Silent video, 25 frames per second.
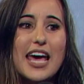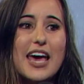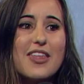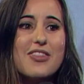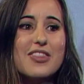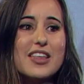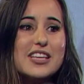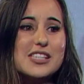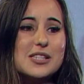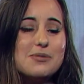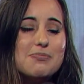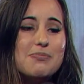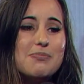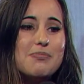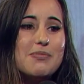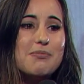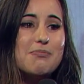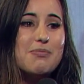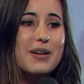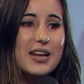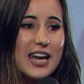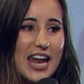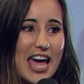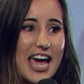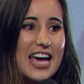in this
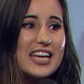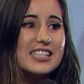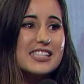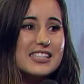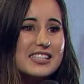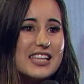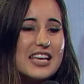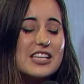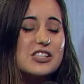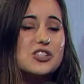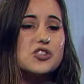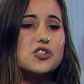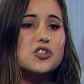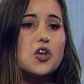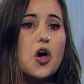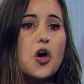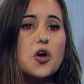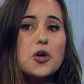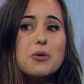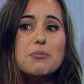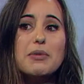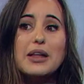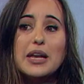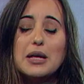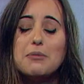place, there's
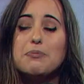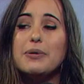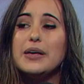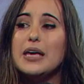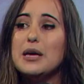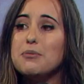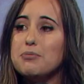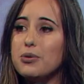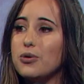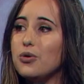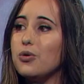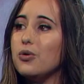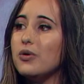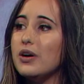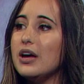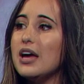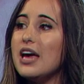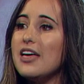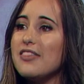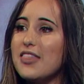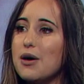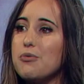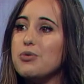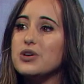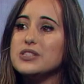so many people
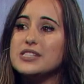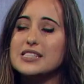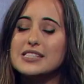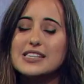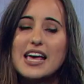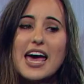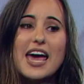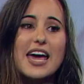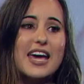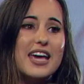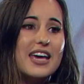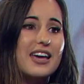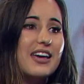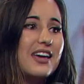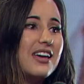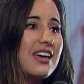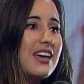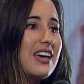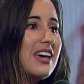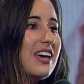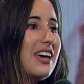that would say